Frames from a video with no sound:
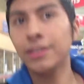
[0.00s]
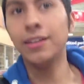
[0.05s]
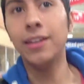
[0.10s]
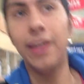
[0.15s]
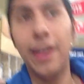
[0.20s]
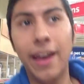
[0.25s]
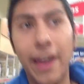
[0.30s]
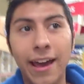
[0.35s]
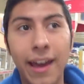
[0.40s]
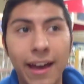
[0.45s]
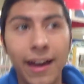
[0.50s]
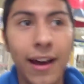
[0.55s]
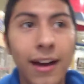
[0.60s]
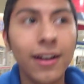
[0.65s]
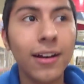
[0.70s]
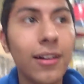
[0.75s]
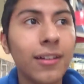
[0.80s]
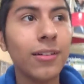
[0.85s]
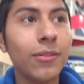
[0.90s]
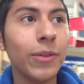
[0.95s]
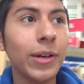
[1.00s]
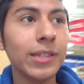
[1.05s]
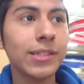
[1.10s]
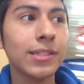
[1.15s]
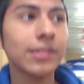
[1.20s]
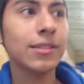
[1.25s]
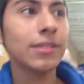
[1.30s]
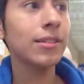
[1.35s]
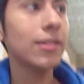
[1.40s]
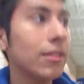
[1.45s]
yeah. Wait, is
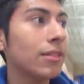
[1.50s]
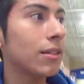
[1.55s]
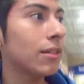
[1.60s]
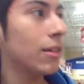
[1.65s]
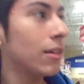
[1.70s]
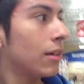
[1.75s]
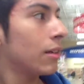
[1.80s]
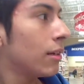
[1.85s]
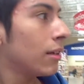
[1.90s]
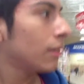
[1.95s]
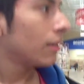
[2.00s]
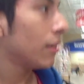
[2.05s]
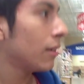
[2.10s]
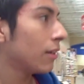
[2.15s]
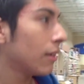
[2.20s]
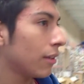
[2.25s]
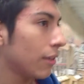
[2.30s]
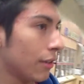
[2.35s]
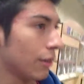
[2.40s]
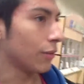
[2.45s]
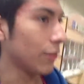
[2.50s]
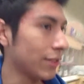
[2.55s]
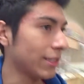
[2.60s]
this it? No,